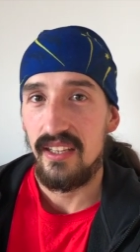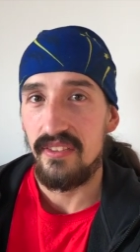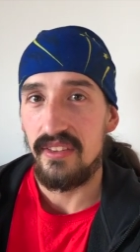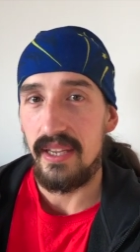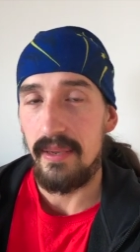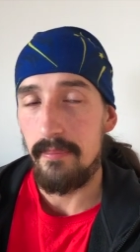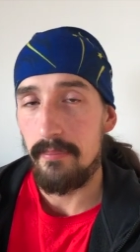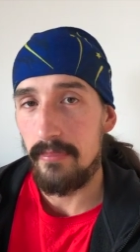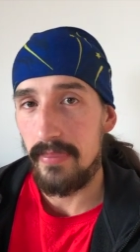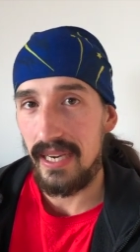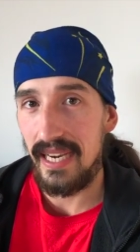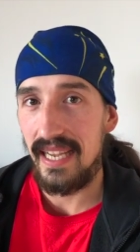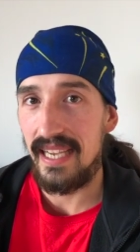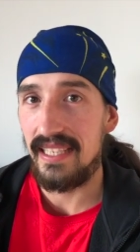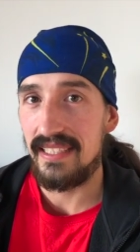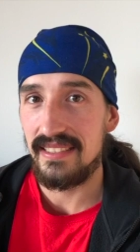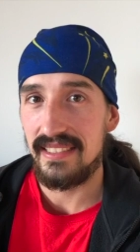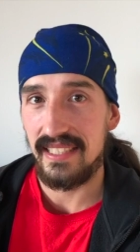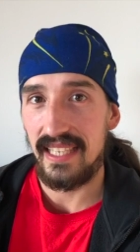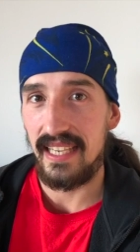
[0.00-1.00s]
then
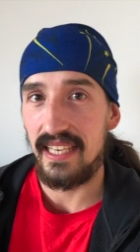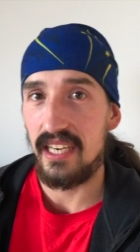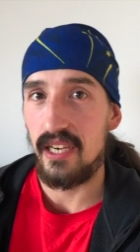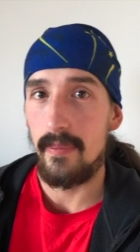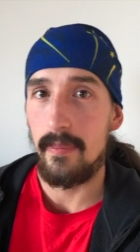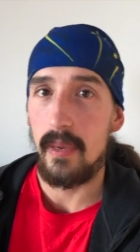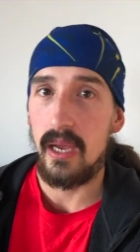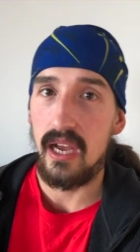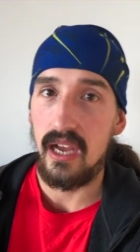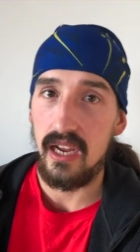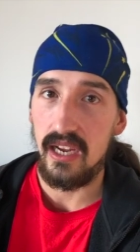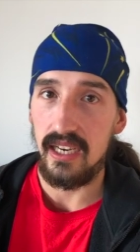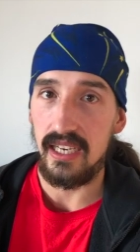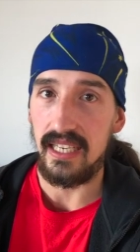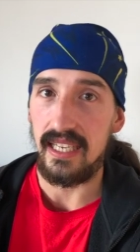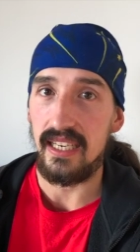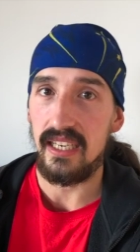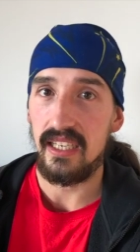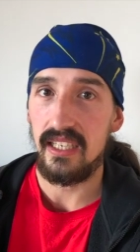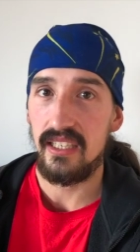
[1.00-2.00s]
plan to get up
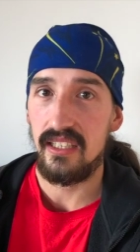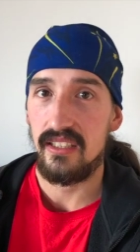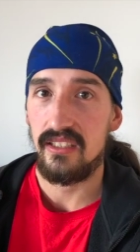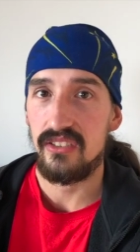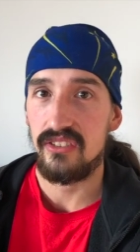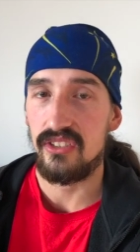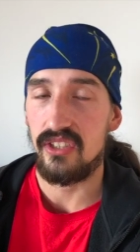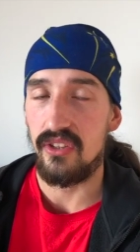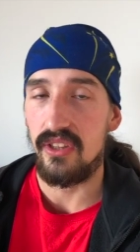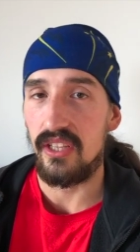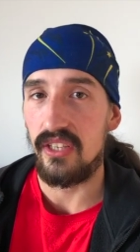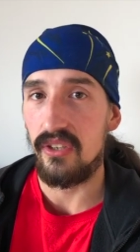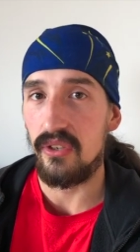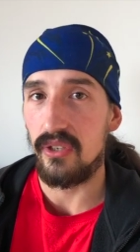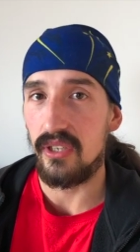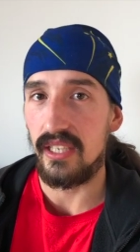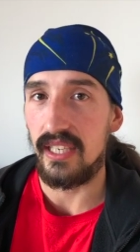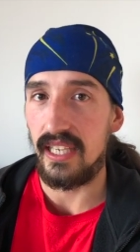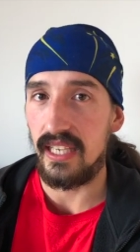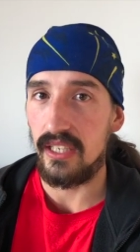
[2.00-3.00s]
earlier so that you
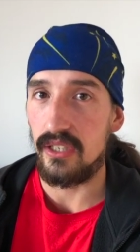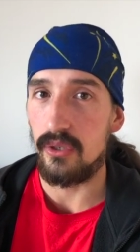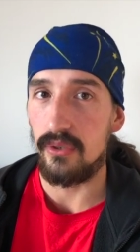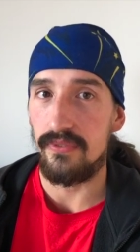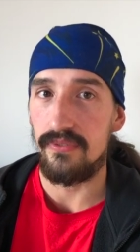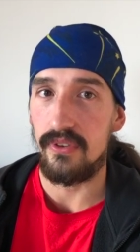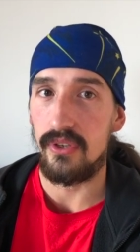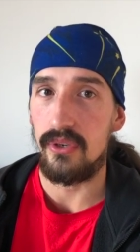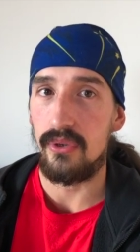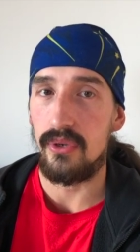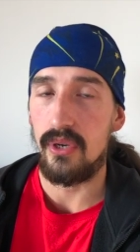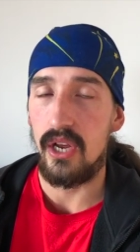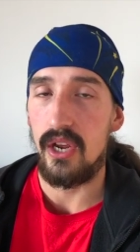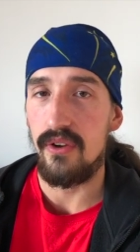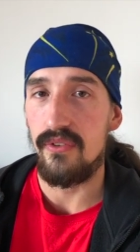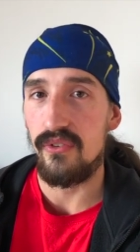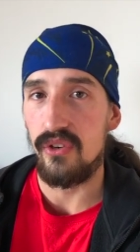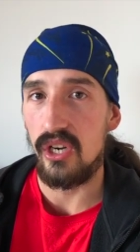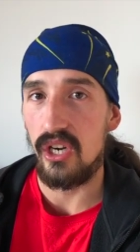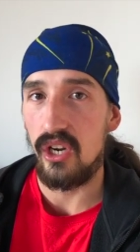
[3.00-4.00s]
can eat your food
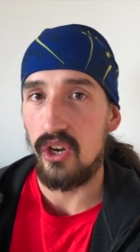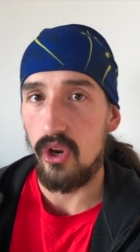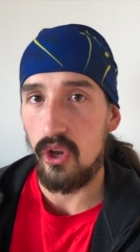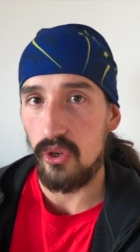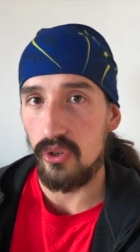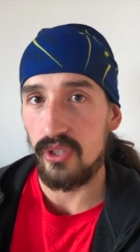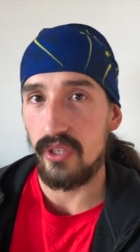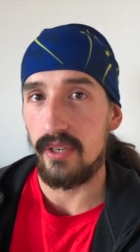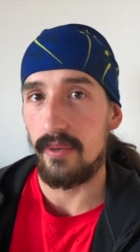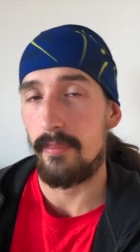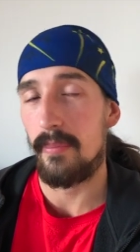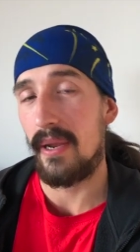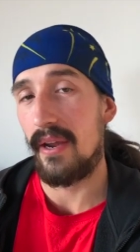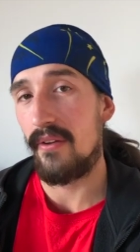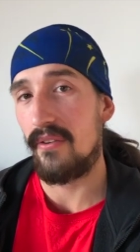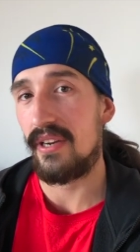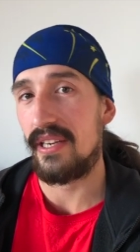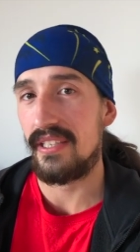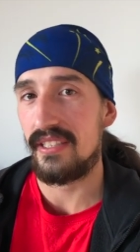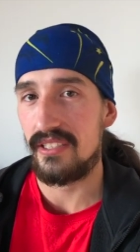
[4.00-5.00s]
over a longer
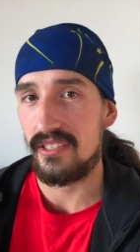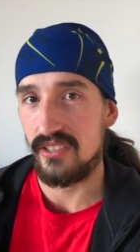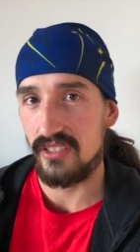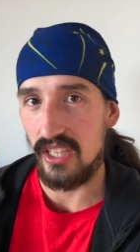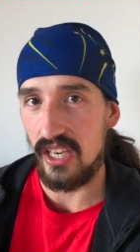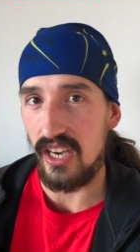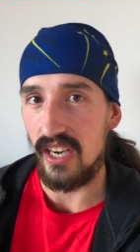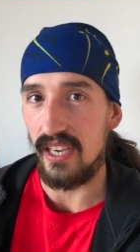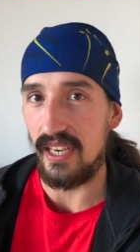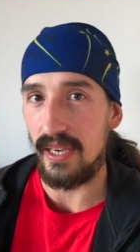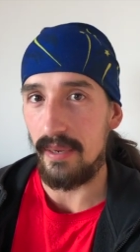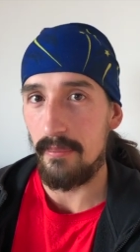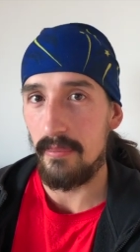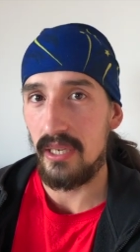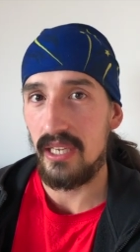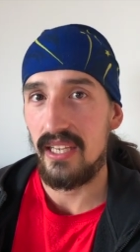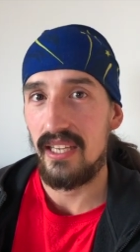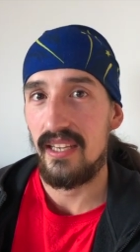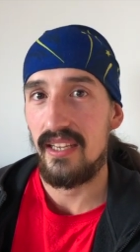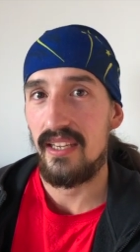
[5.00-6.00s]
period of time.